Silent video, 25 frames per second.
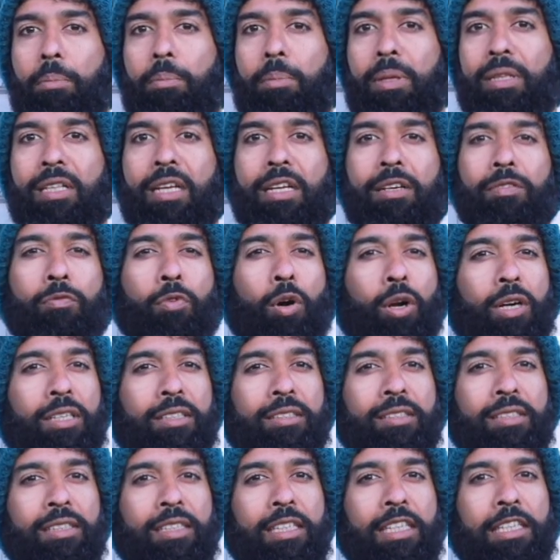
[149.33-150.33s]
But then what
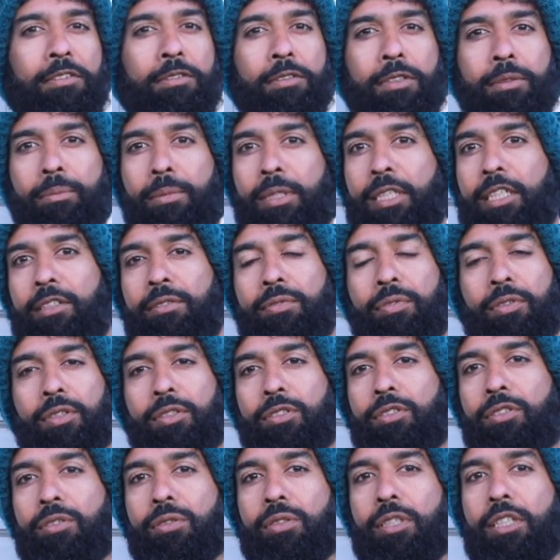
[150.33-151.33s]
does it even mean for
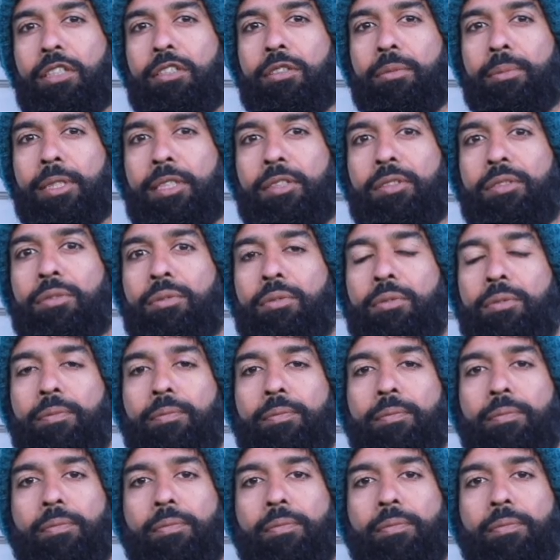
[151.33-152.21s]
a story to be true?